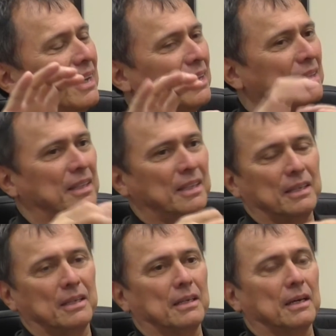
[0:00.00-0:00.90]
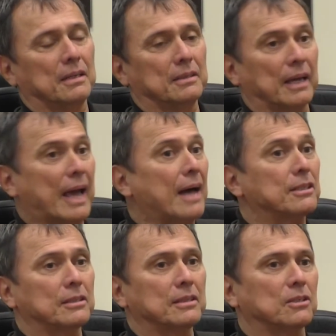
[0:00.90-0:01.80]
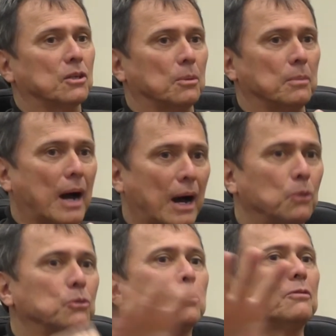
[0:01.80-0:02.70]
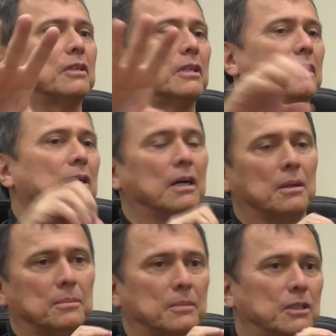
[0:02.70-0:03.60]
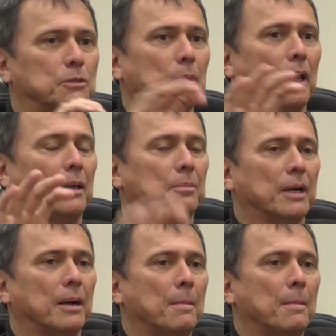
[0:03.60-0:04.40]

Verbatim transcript: And the, uh, the gases that come out of the, uh, this pipe